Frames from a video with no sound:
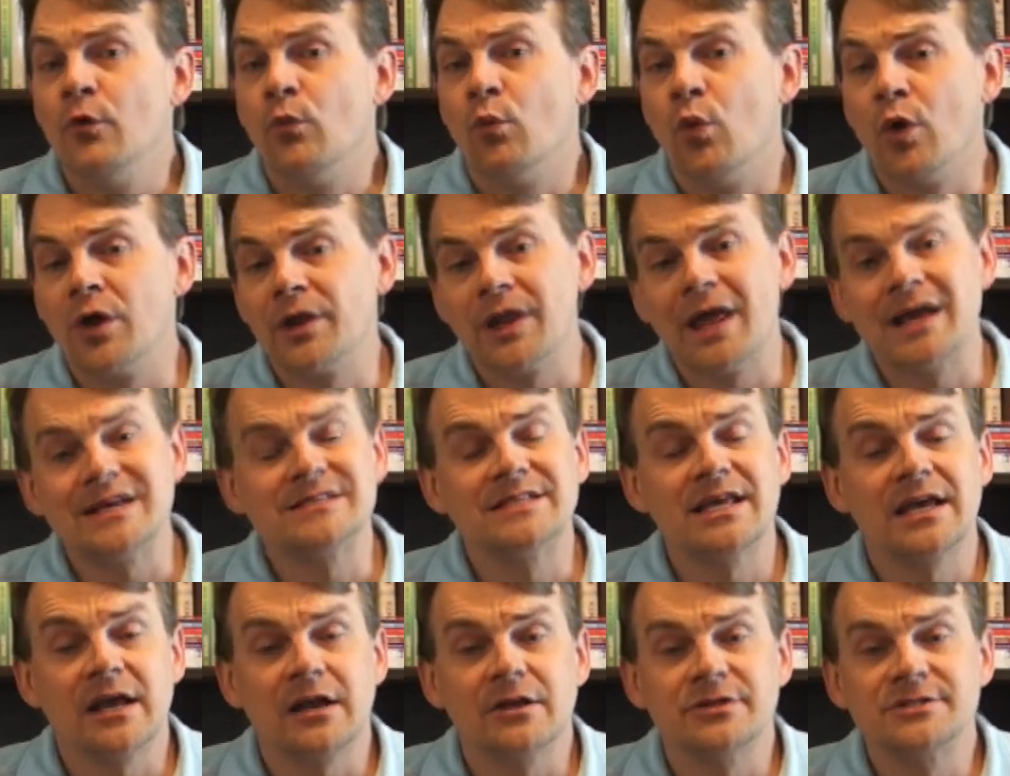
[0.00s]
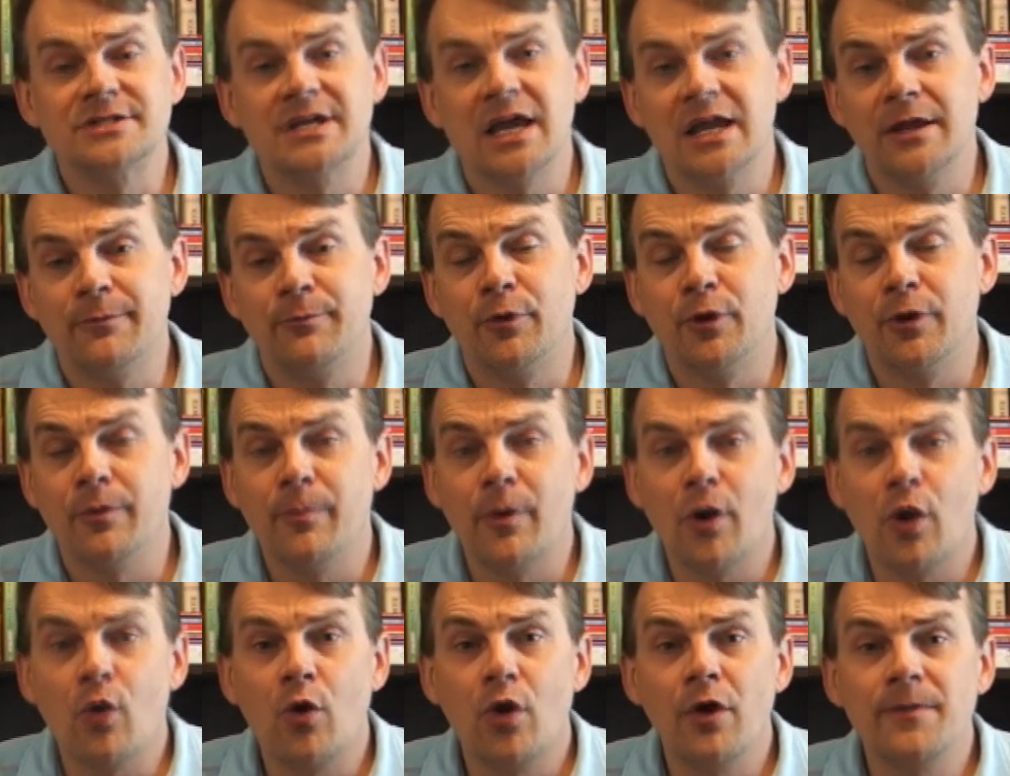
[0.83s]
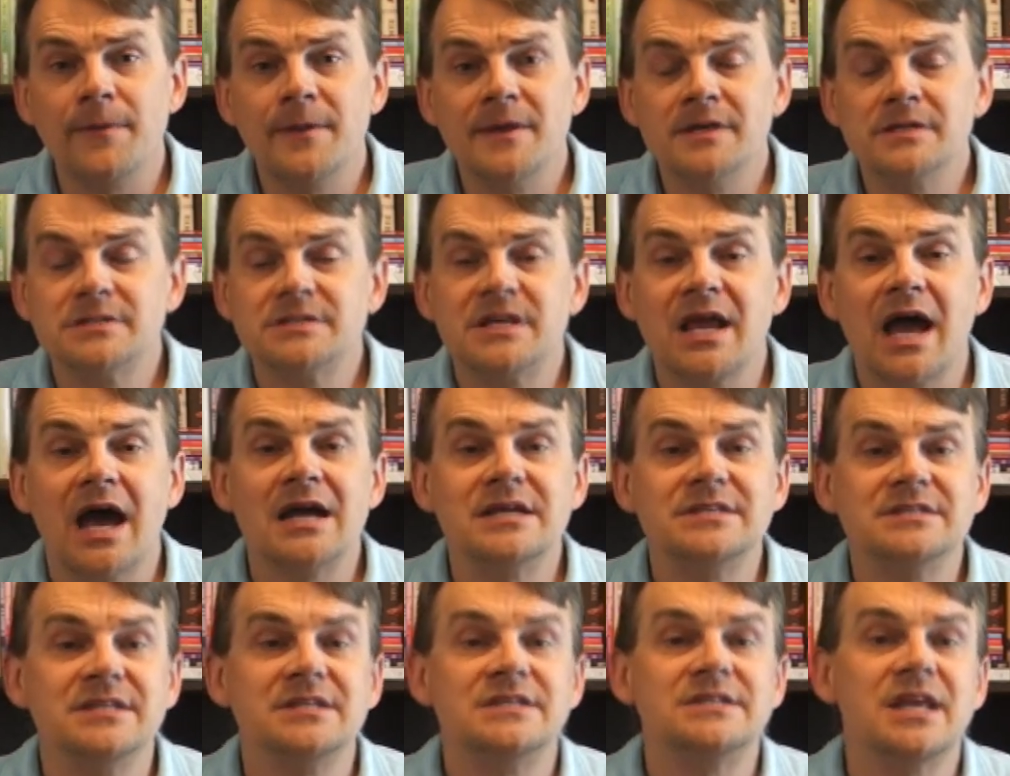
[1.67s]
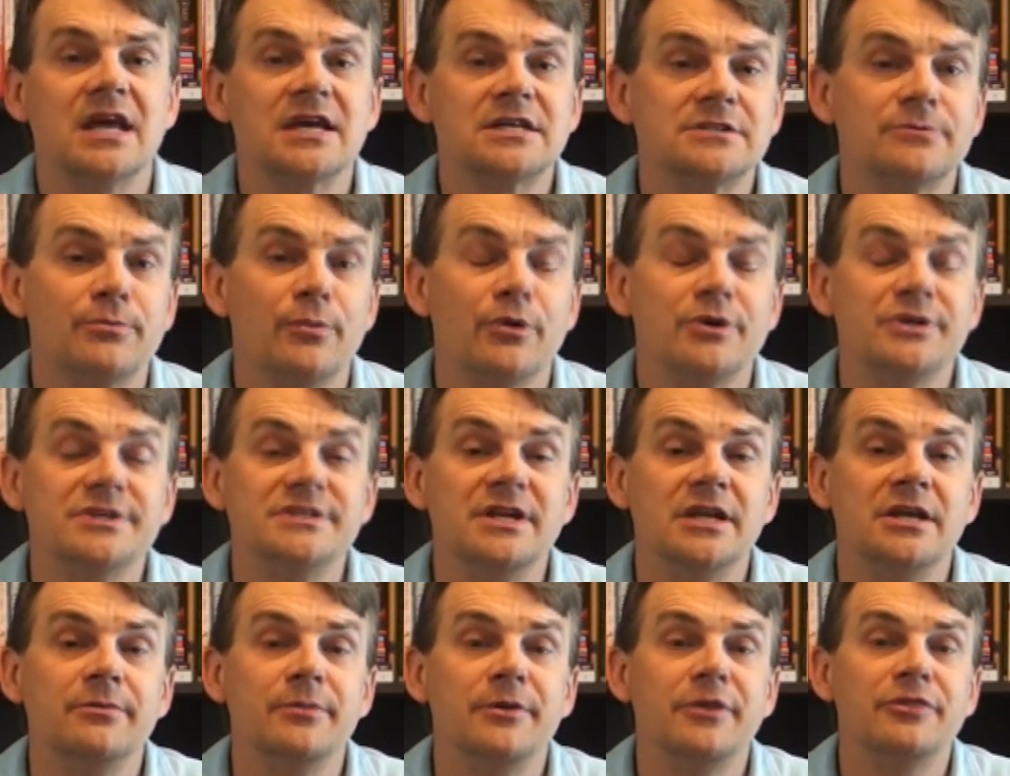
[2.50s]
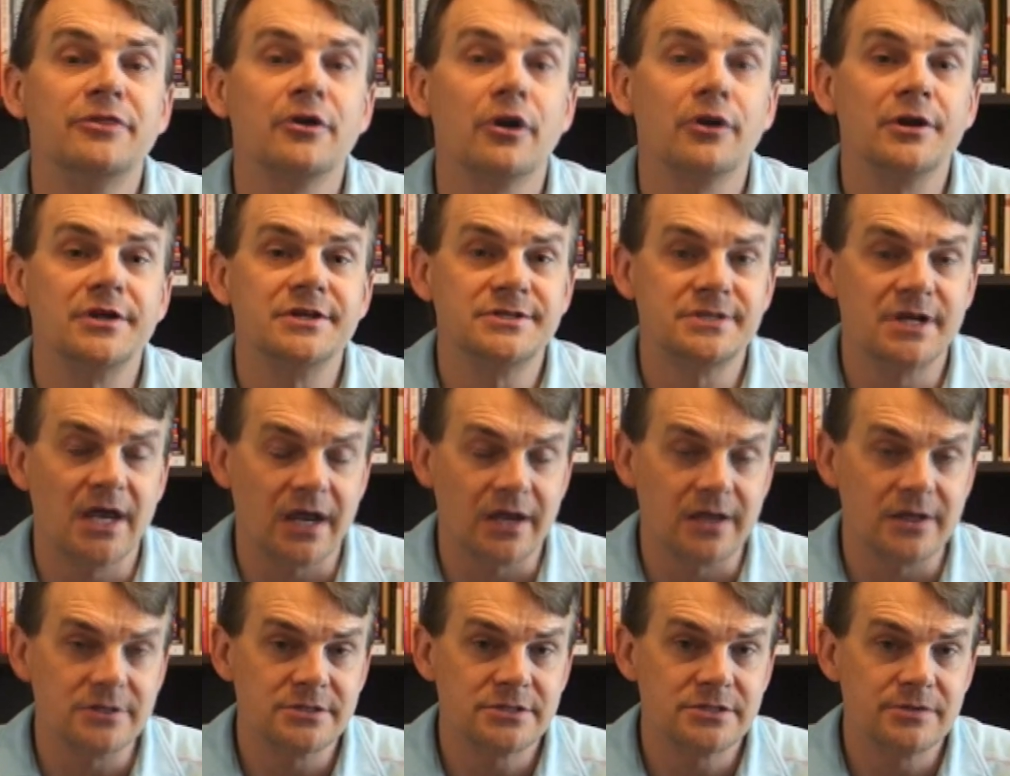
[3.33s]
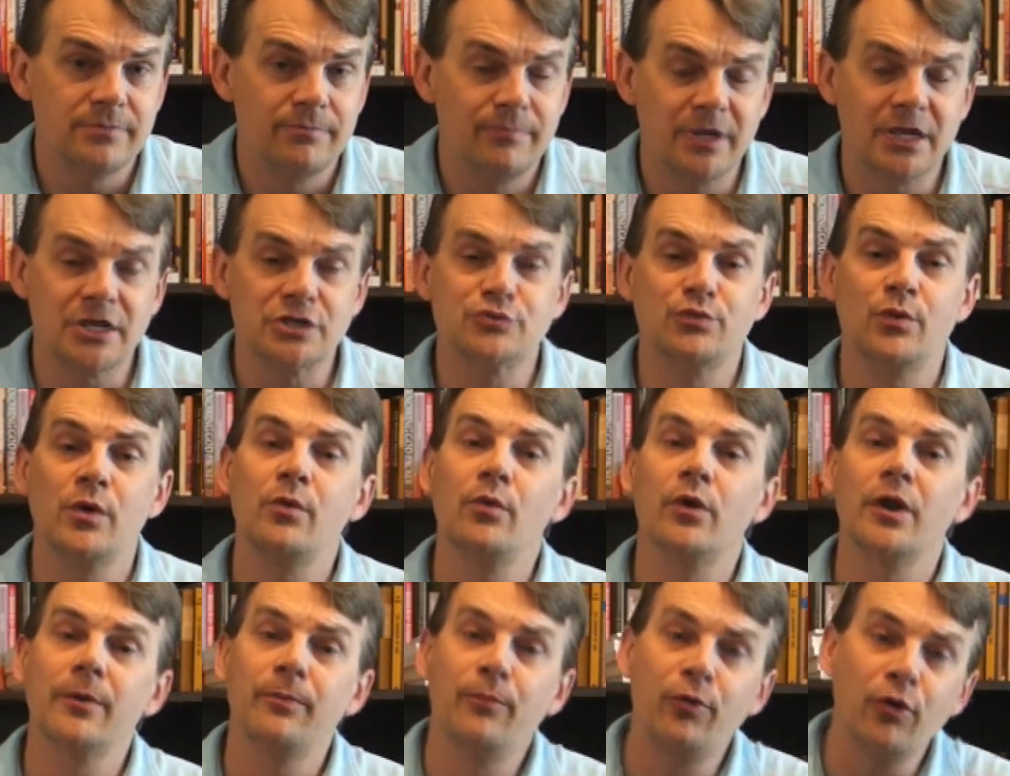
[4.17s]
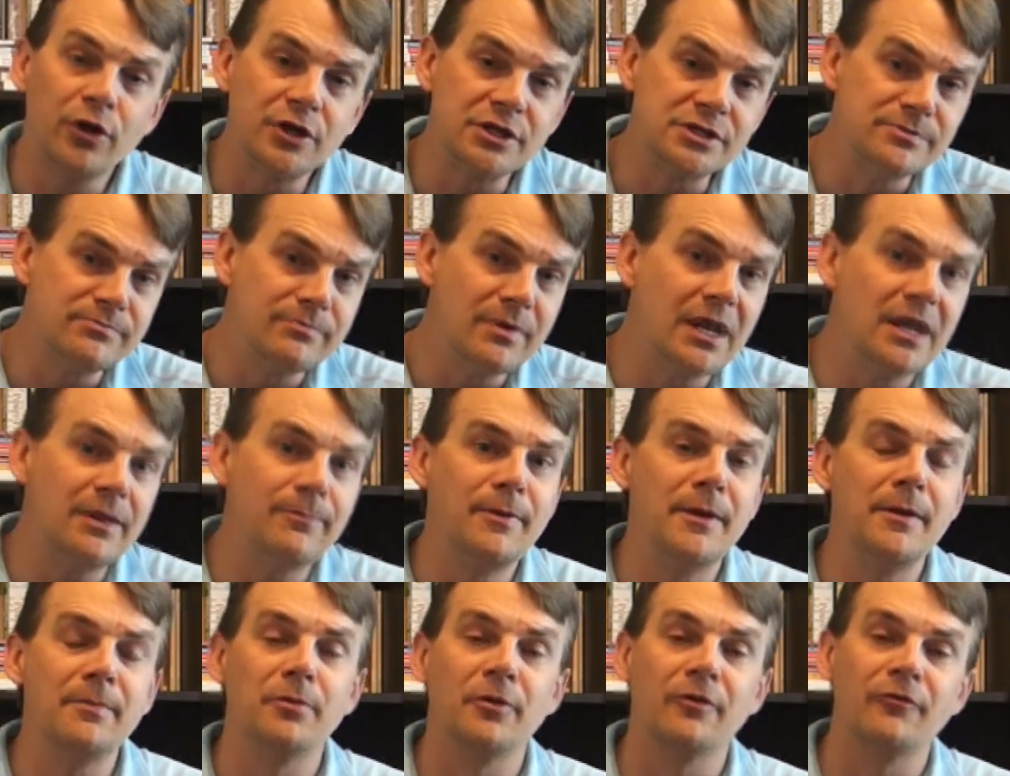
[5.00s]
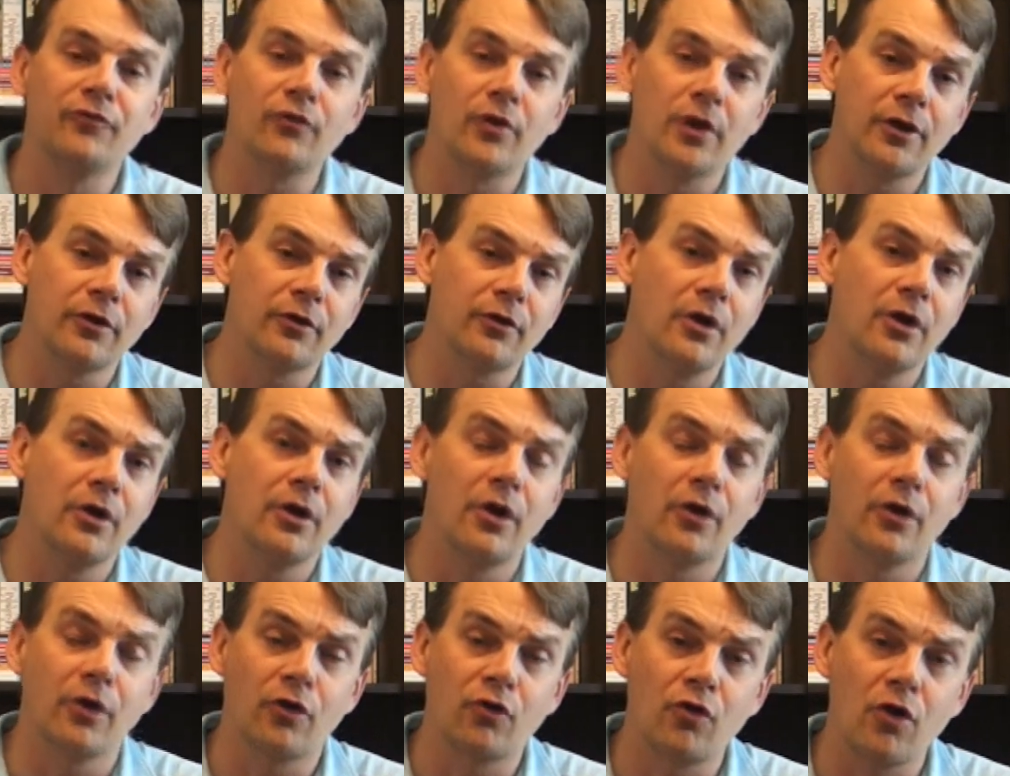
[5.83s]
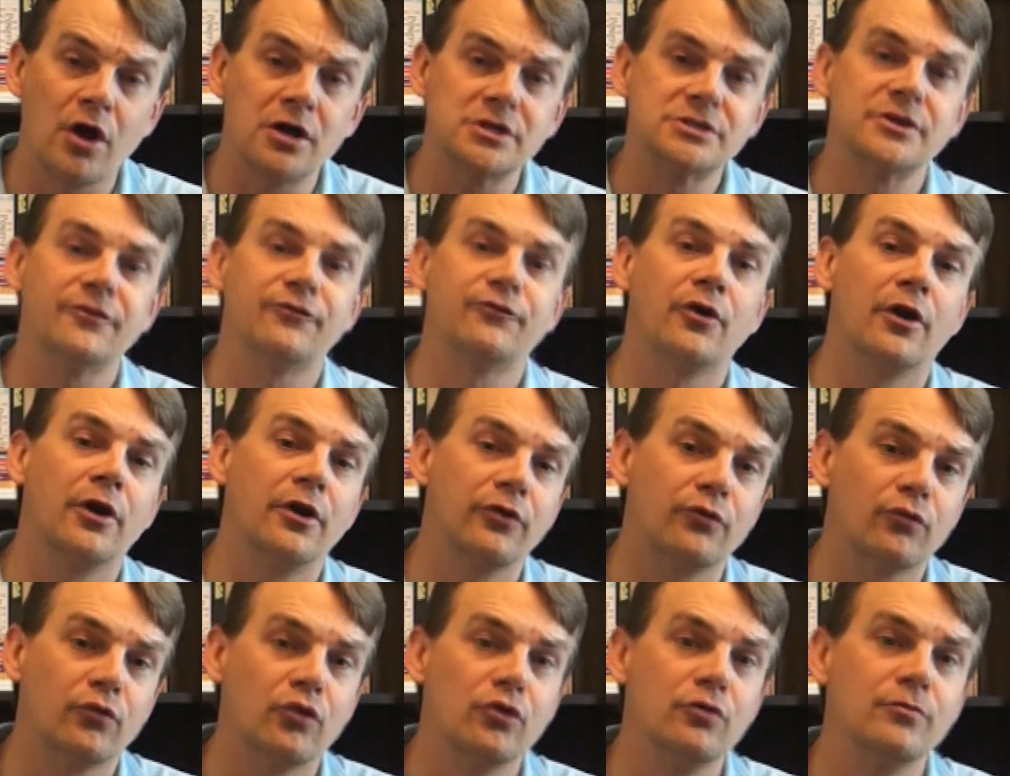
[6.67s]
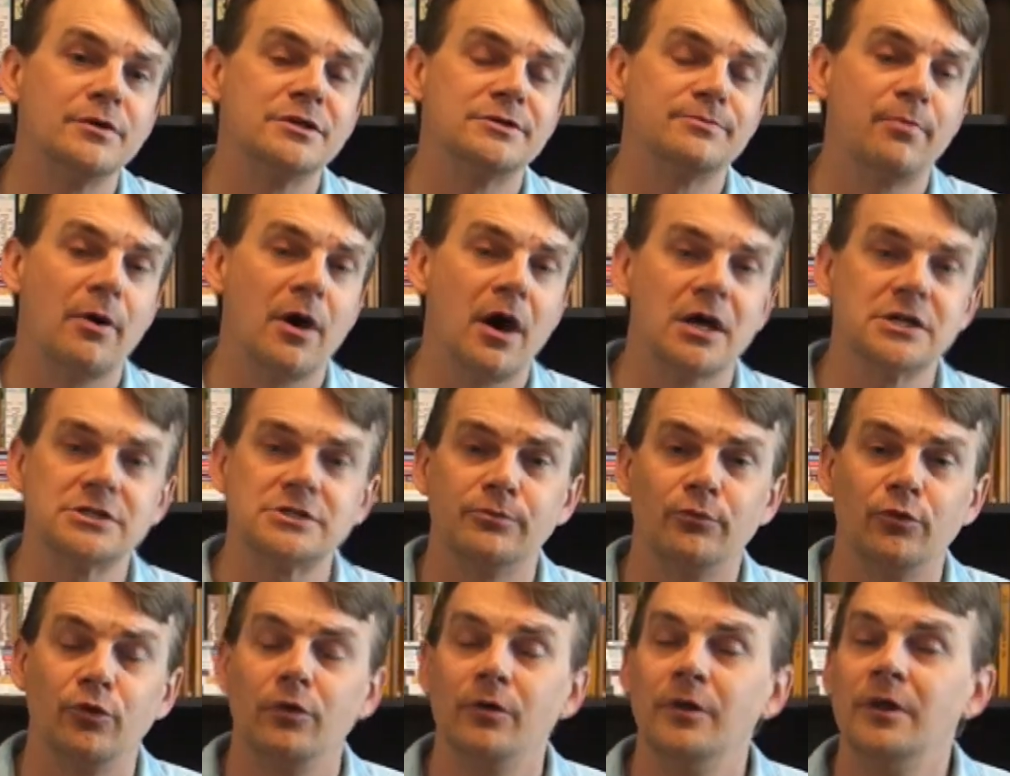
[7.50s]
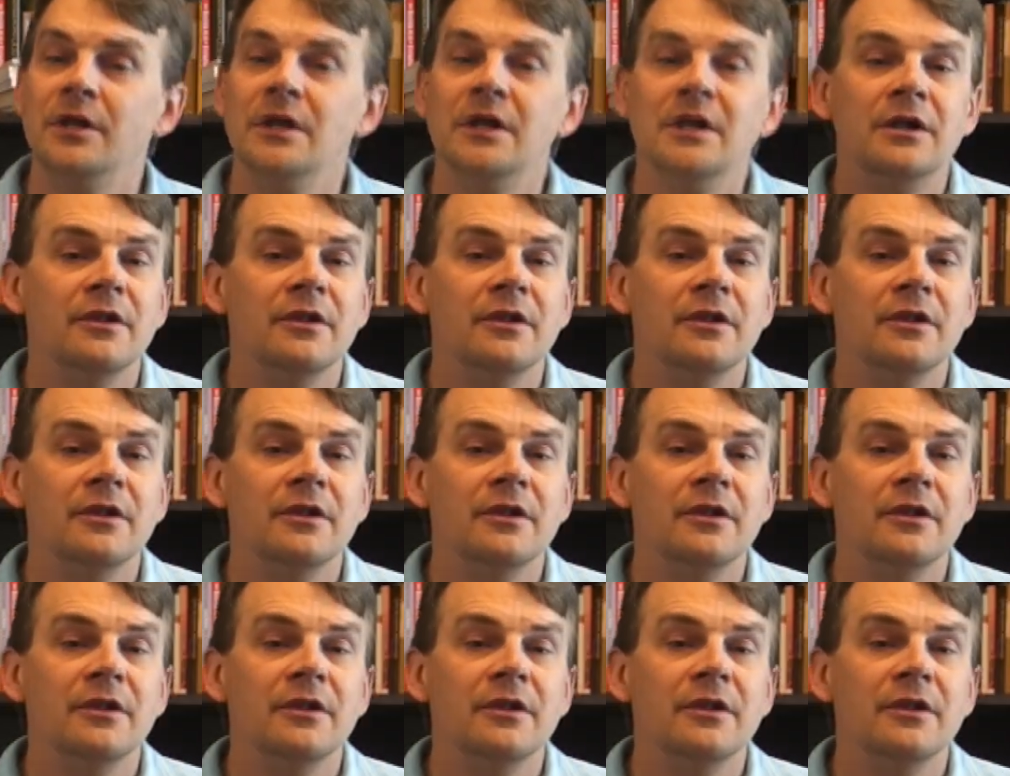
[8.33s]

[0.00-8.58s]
One last thing I'll say to put a bow on this, guys, these testimonies need to be 30 seconds because we want to put as many people in front of, across the front of the room as possible.